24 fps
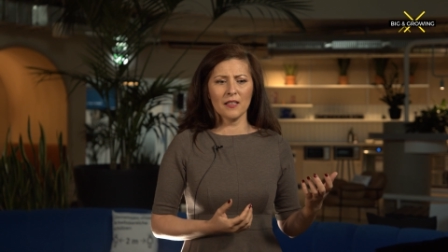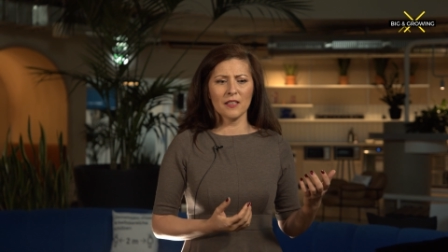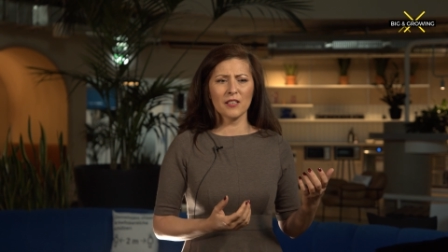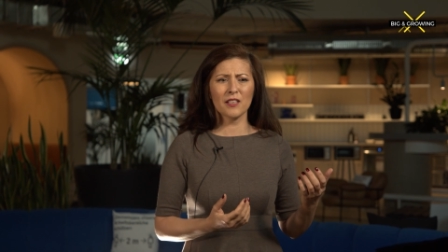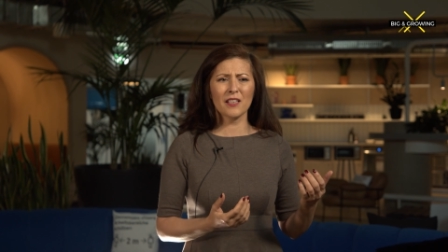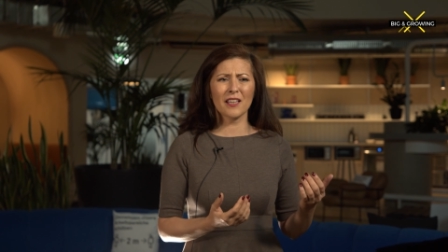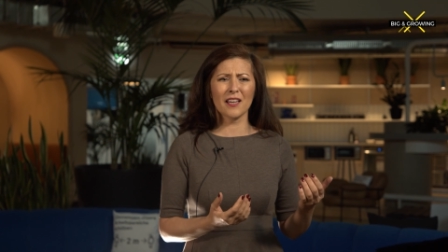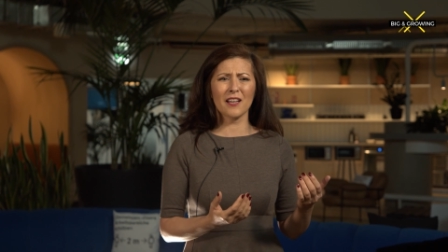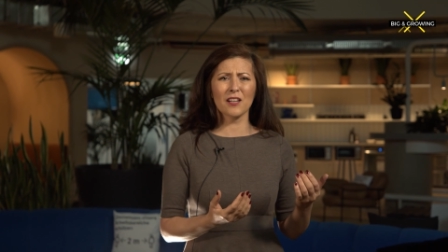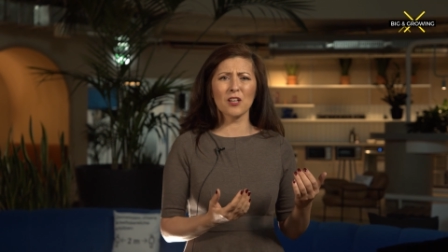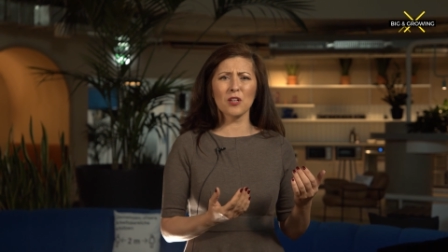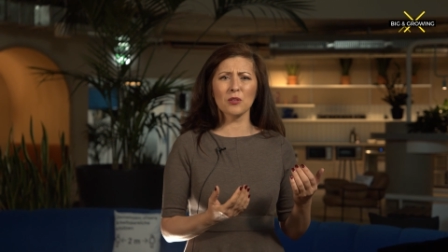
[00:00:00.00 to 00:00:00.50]

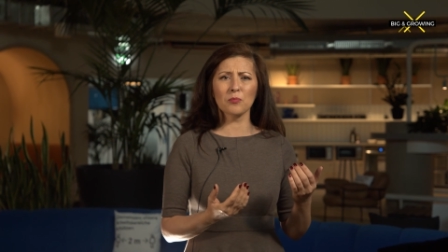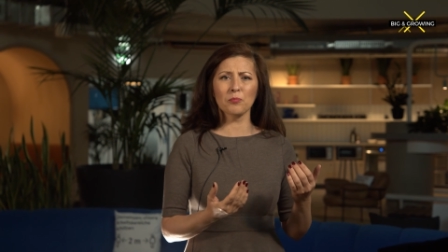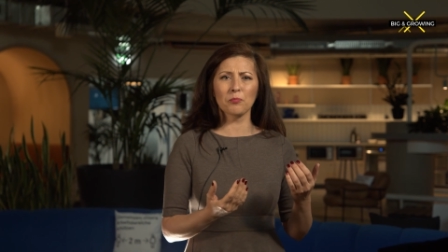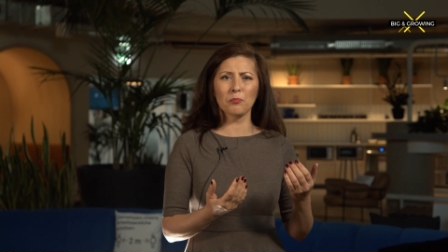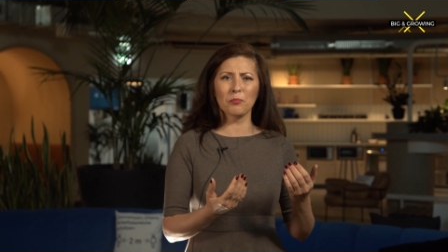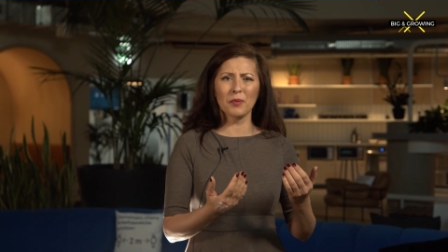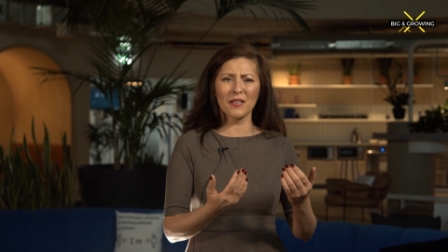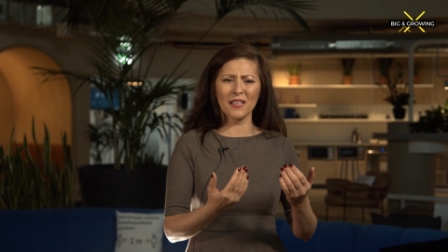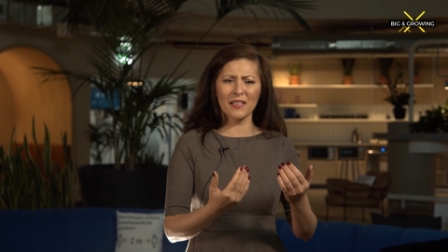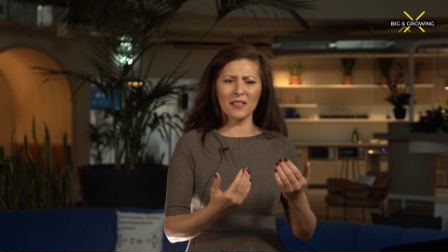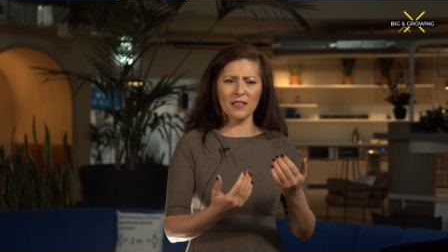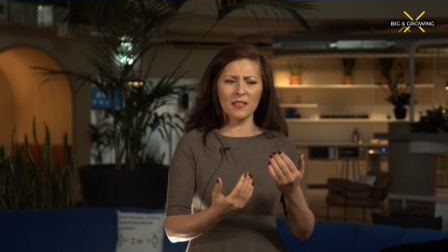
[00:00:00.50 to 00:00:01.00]
you
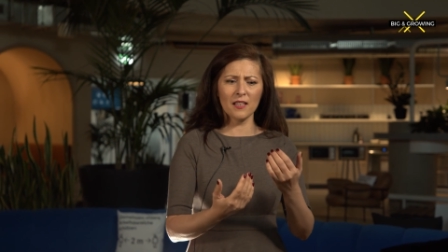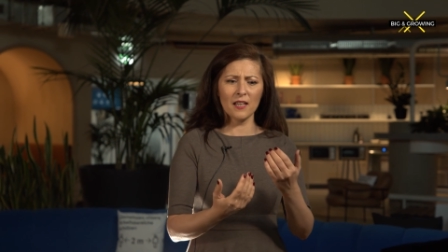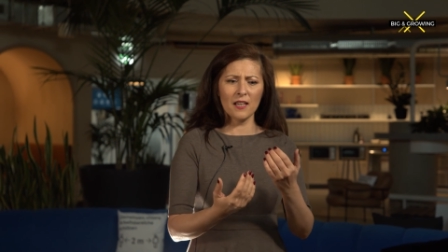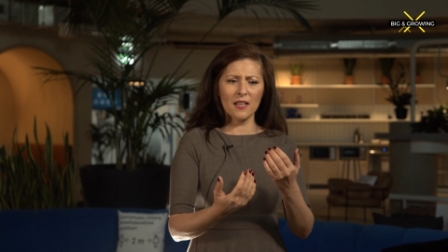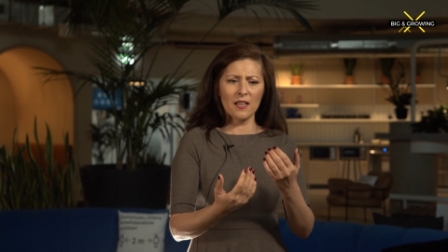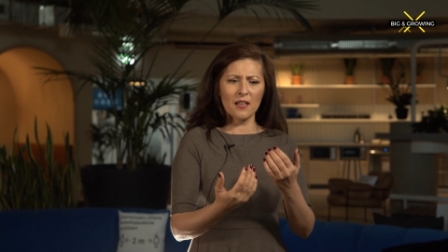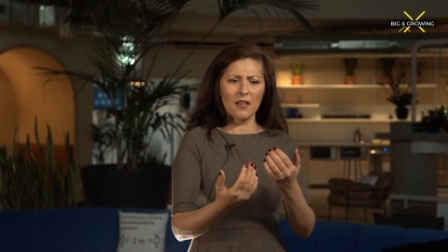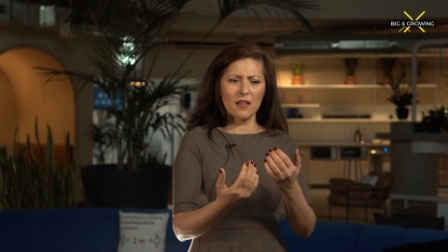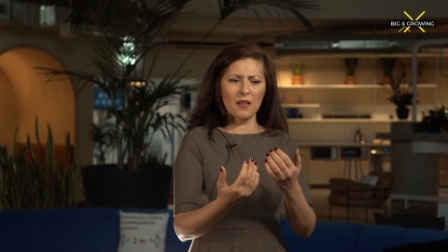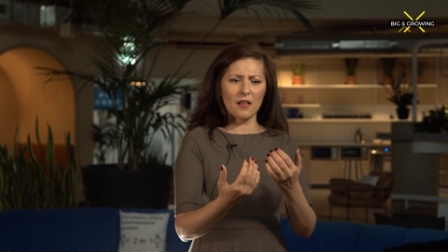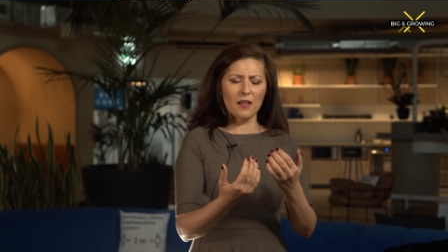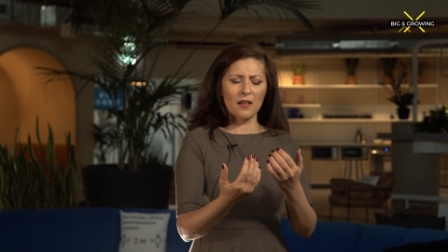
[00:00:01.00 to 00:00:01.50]
cannot be
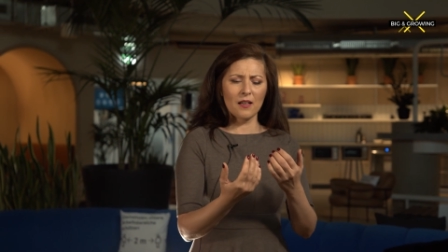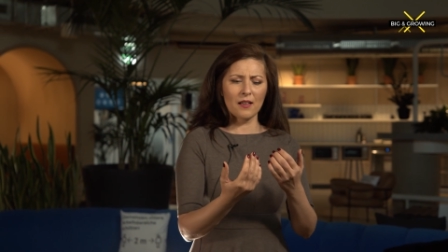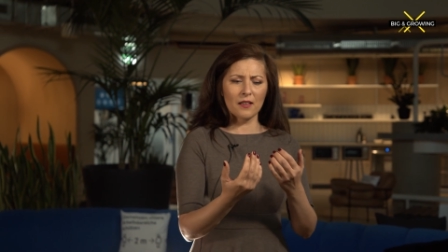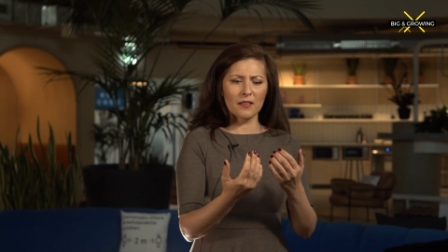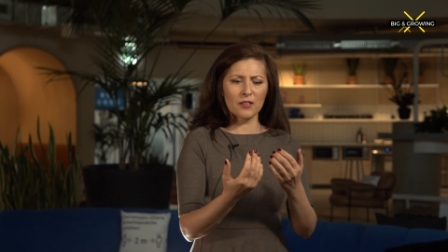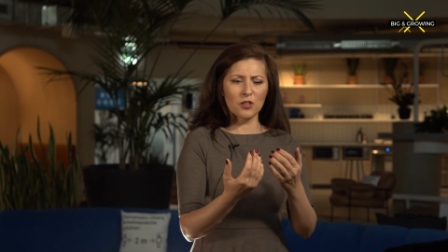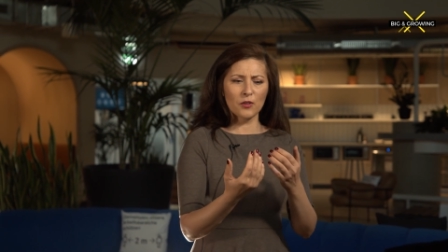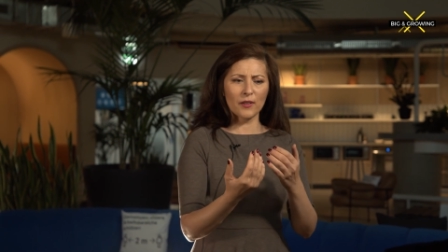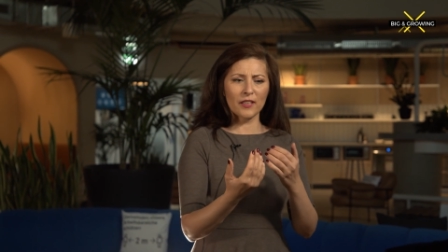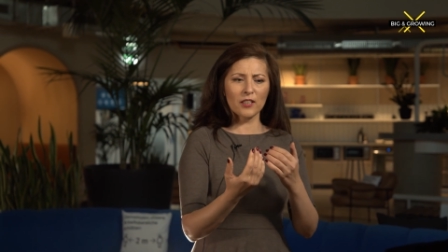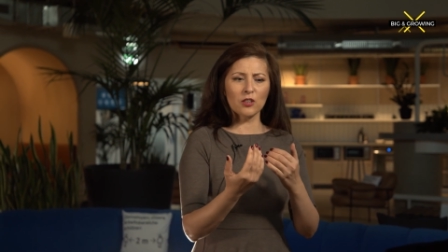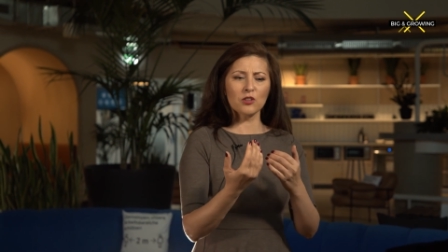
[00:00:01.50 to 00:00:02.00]

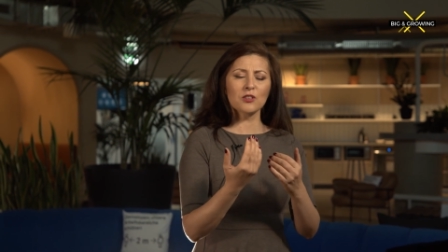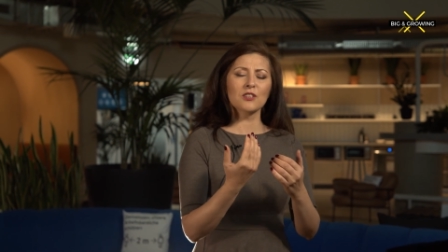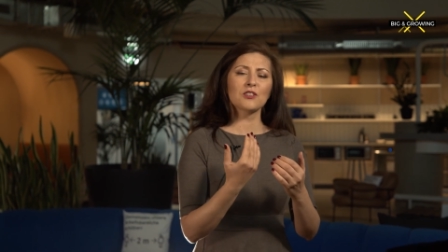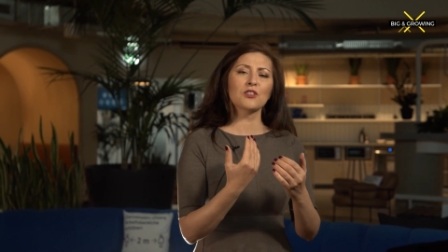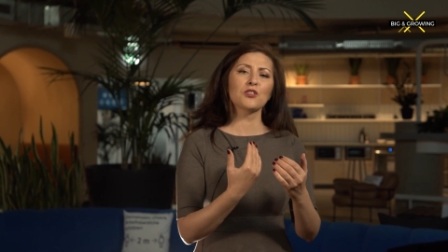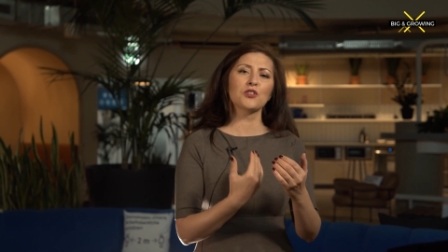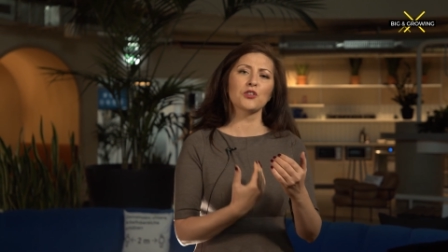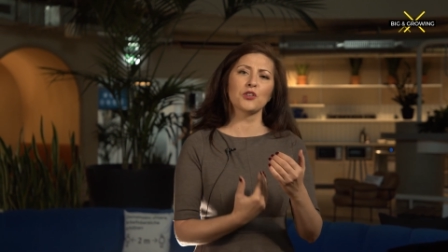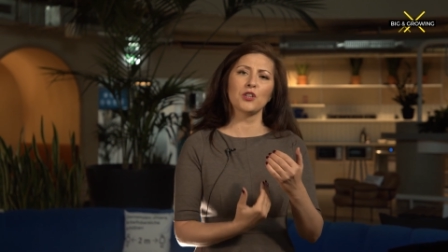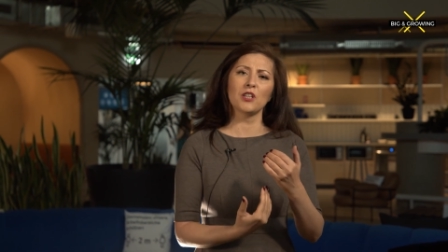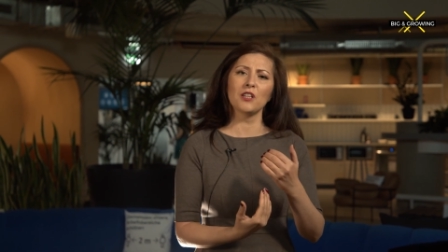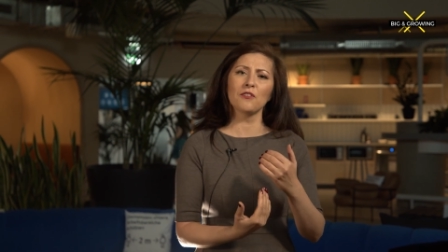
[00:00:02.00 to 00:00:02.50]
you cannot
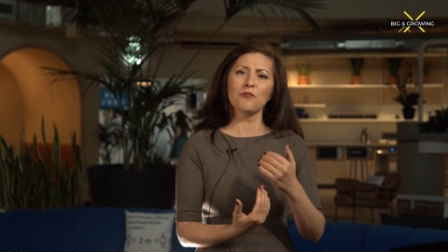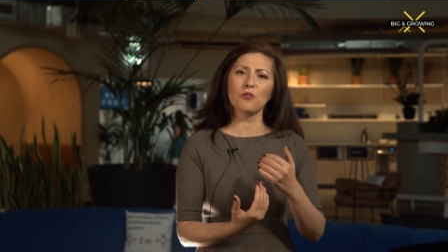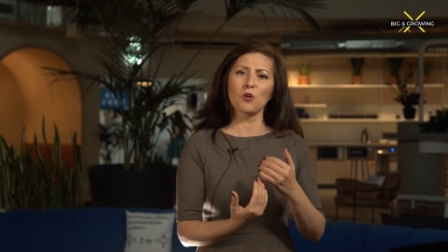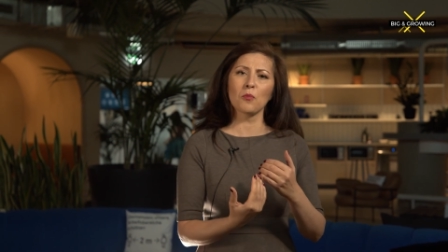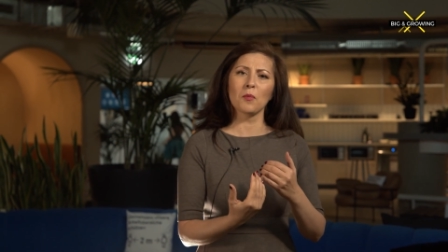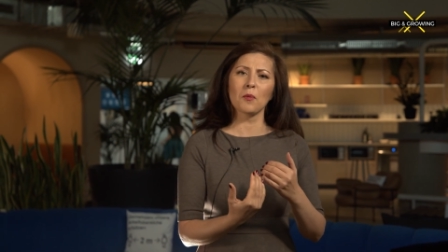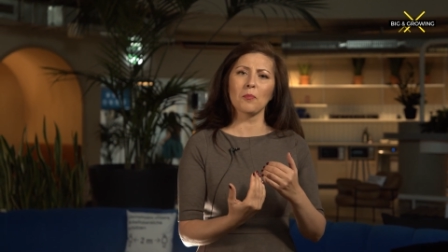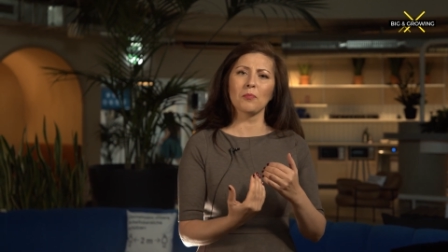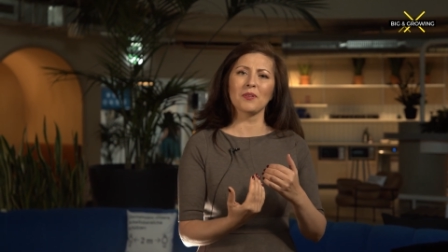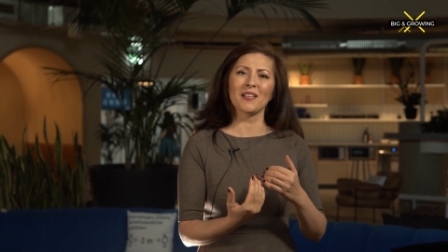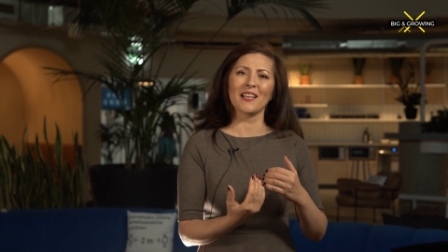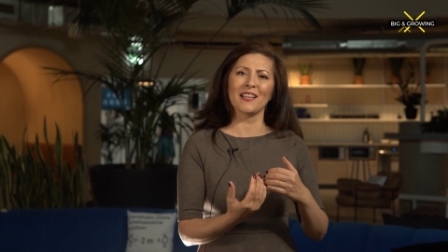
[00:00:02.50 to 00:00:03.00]
serve
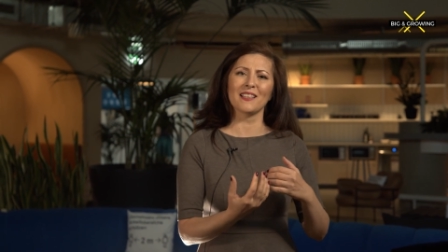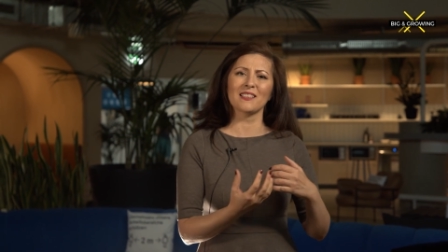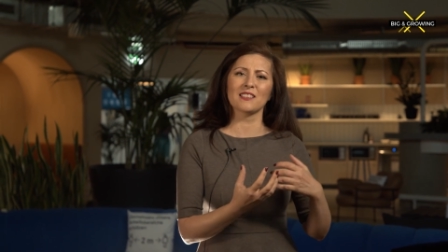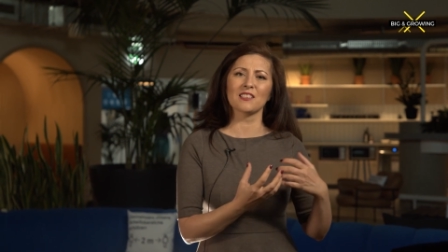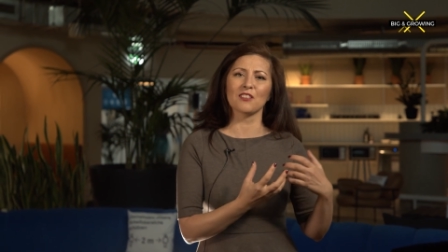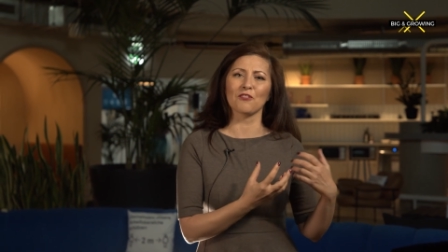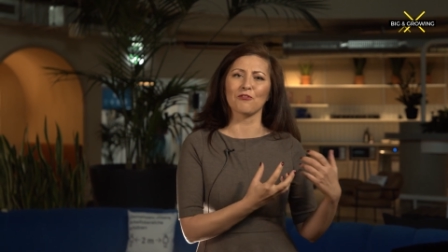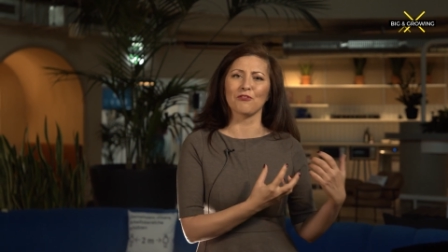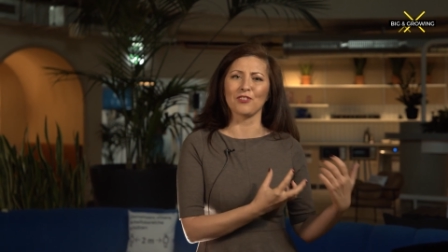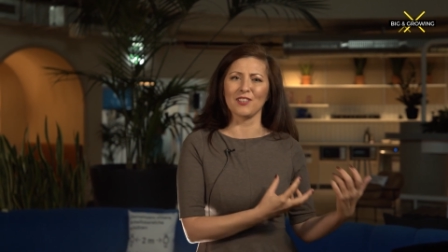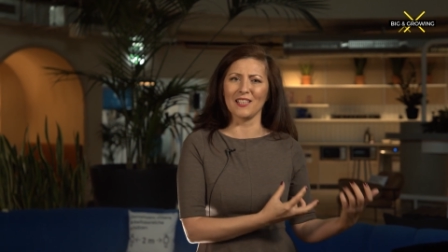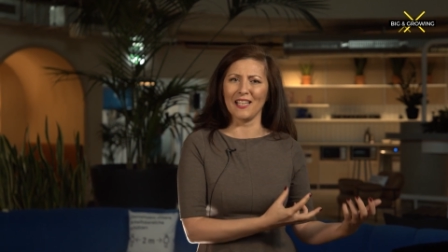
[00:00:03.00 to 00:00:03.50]
from a
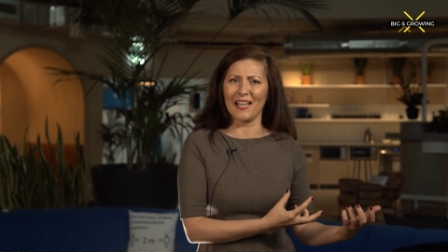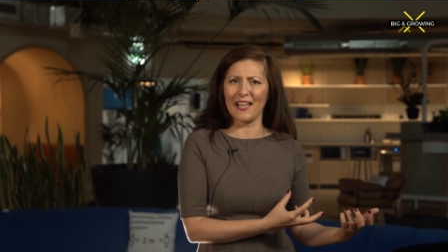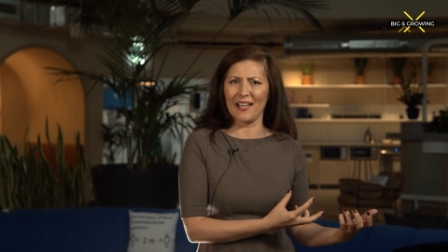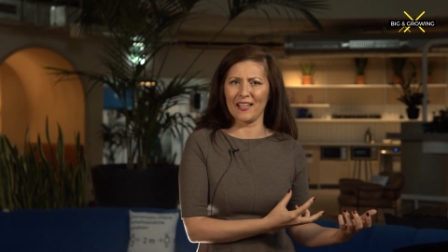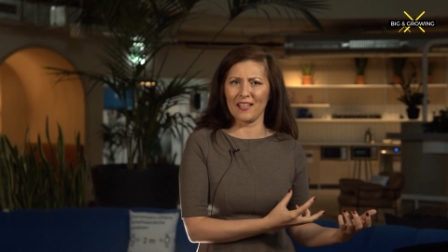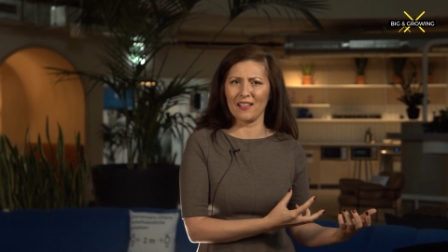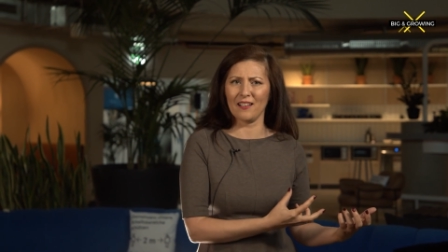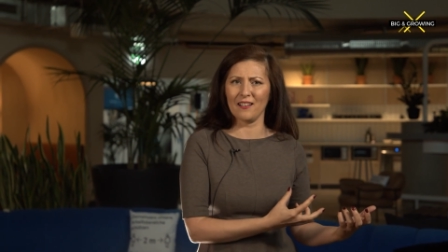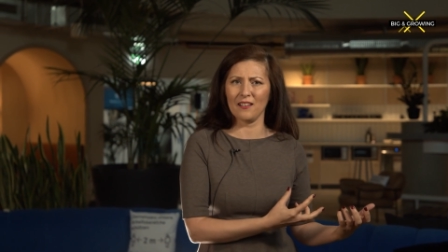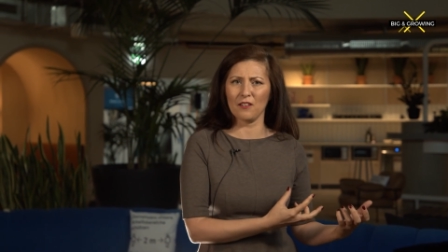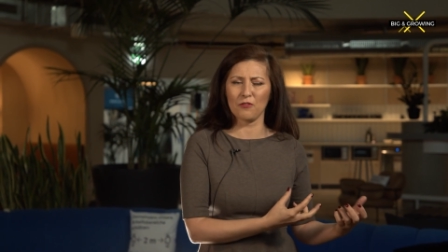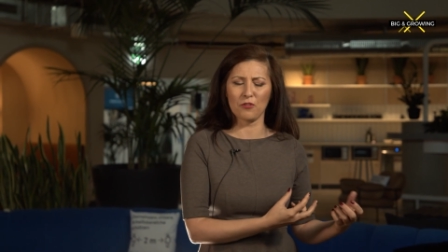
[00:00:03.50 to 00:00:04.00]
place of
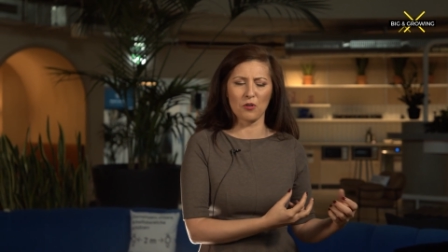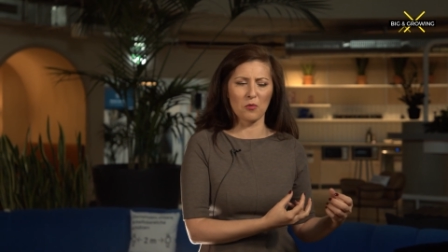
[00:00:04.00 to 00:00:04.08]
lack,